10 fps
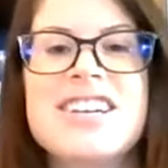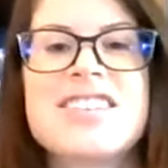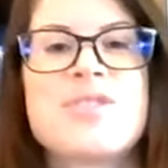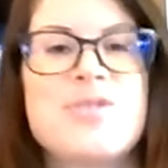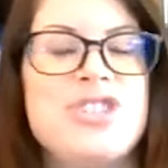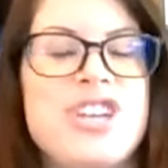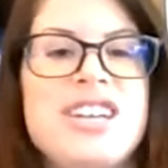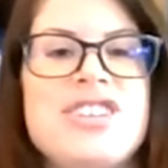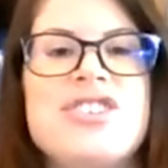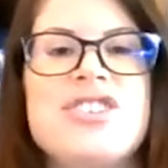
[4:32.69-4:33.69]
so a
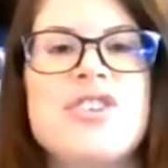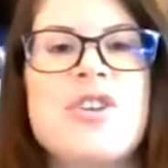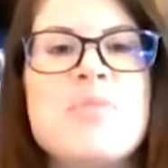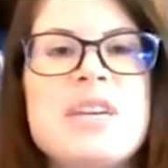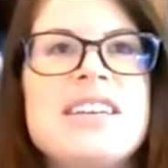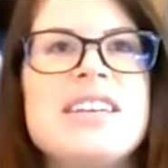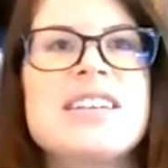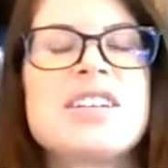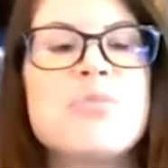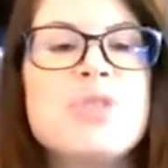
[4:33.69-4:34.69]
change in your
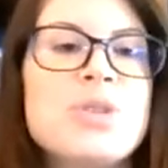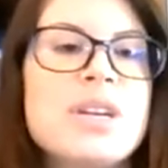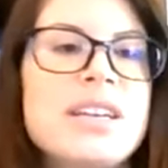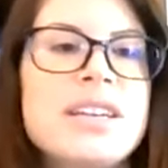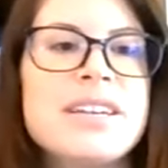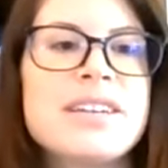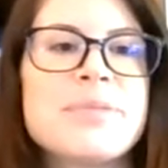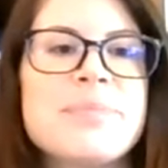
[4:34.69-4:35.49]
immediate community.